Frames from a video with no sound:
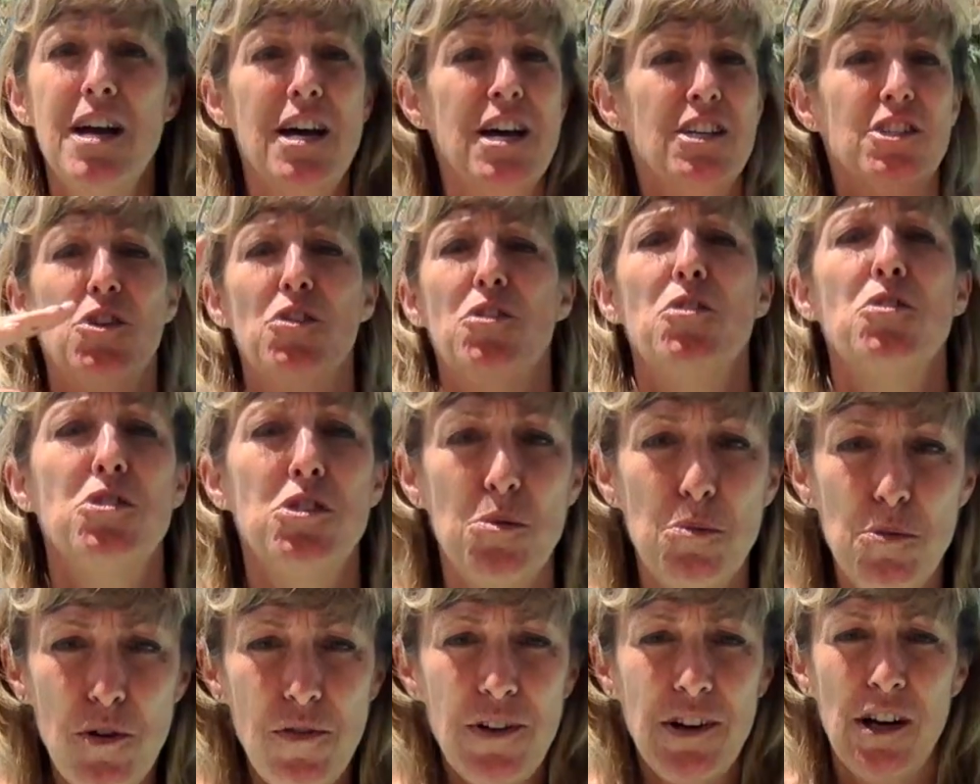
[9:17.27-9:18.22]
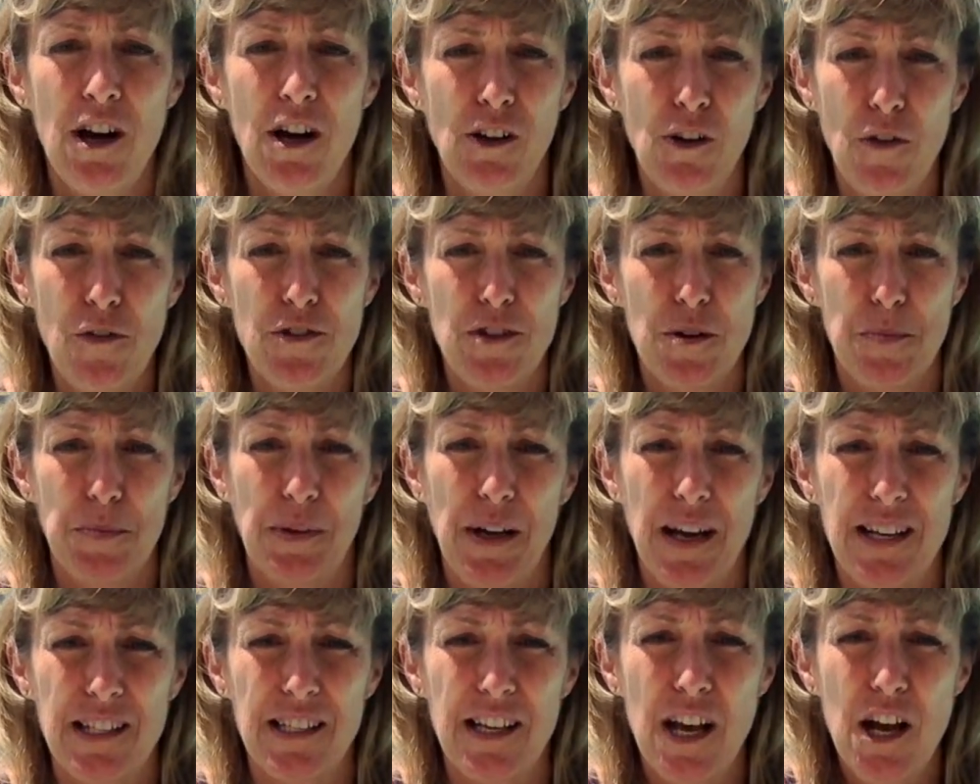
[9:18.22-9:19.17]
So those are moving all over the
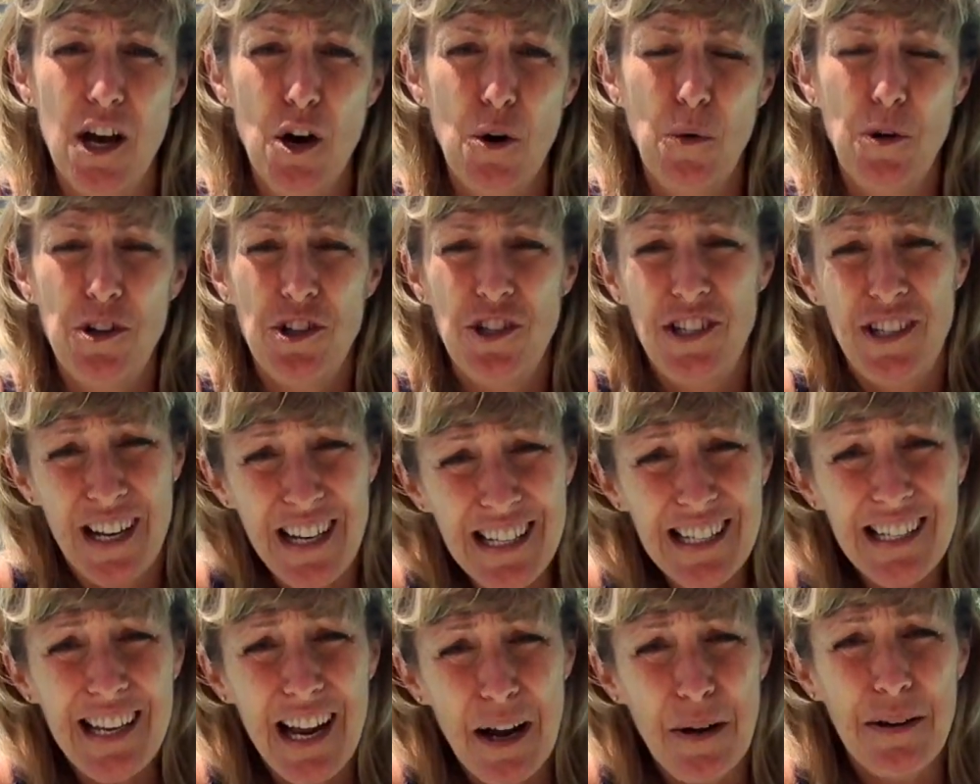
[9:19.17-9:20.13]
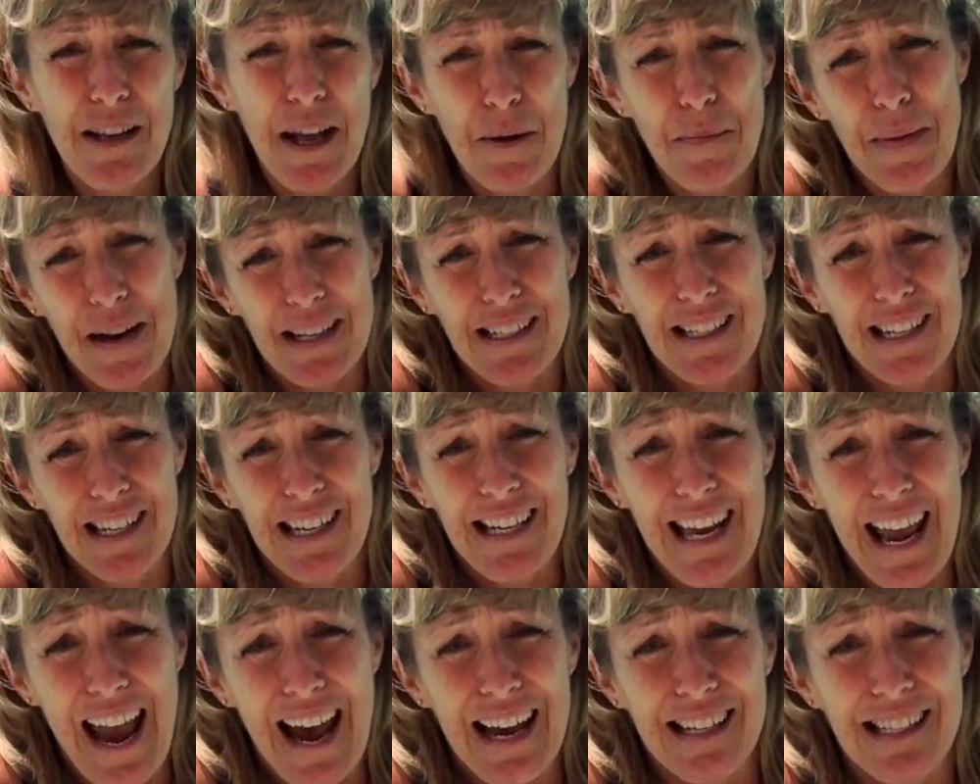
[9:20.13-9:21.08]
place, which that makes it a
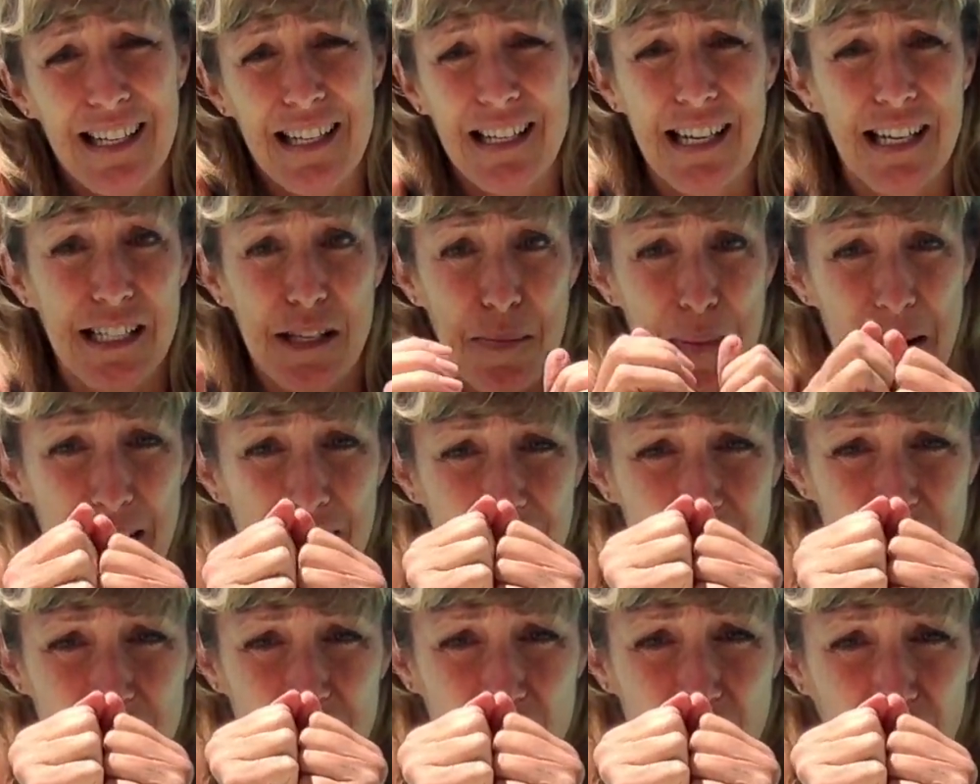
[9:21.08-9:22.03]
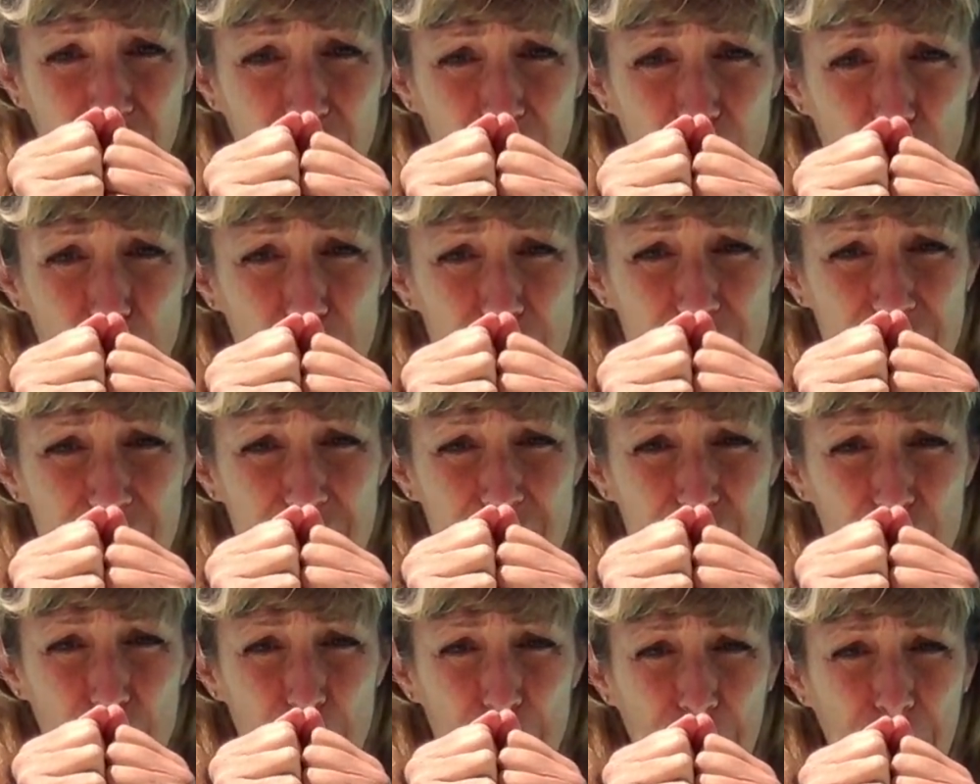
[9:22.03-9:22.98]
gas. It doesn't make it solid where it stays
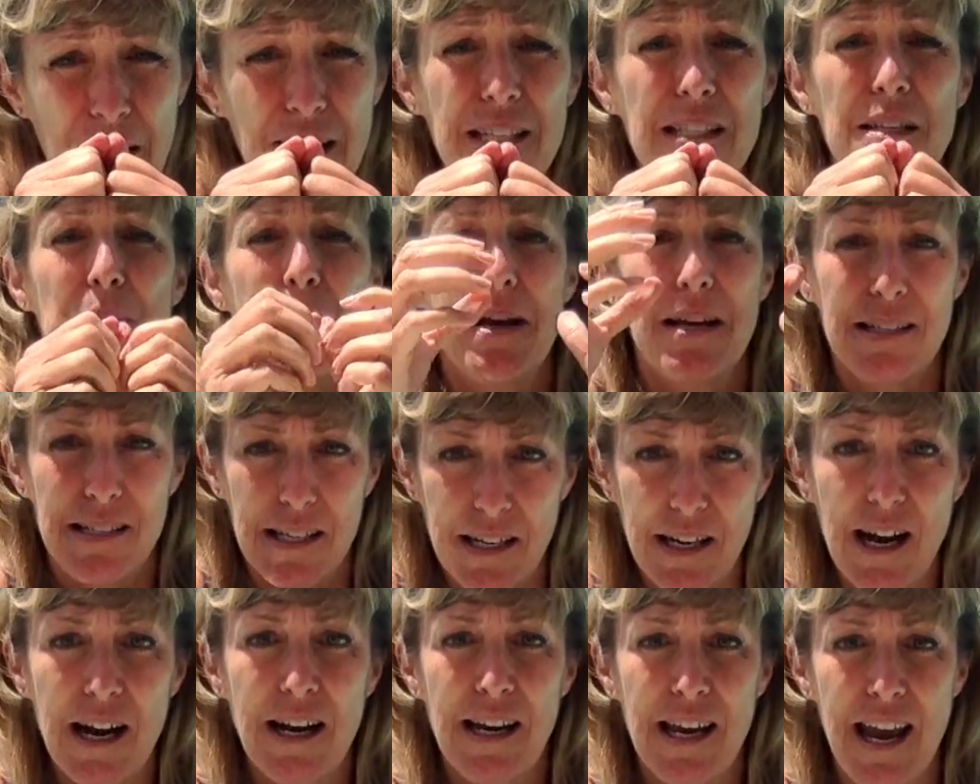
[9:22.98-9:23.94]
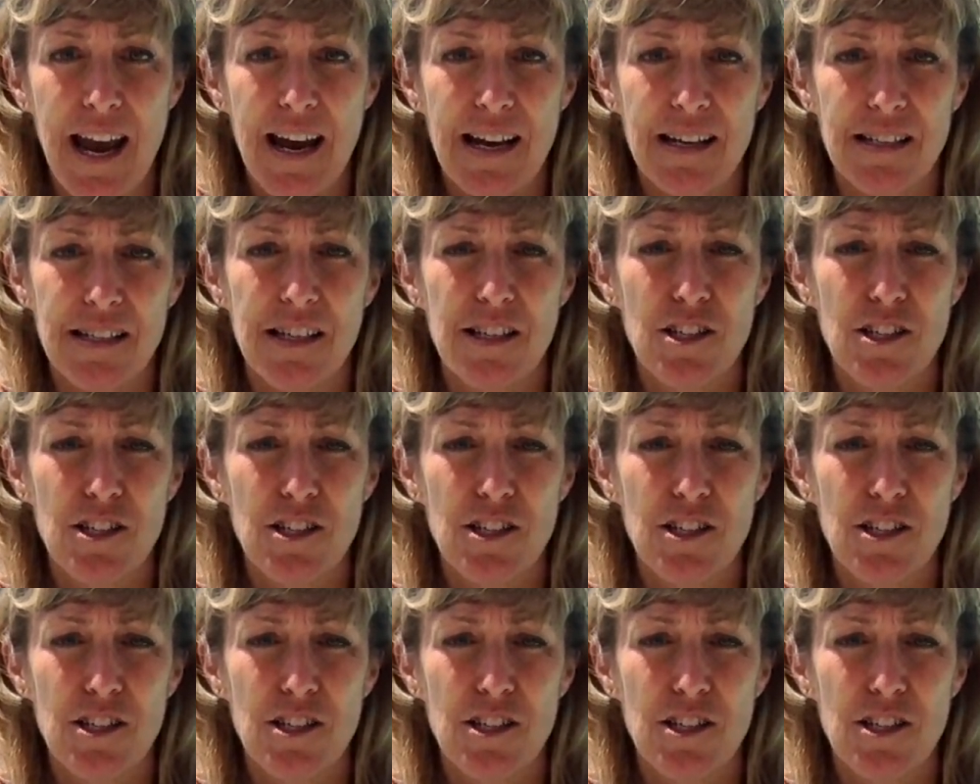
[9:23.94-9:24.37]
in one place. It makes it a gas.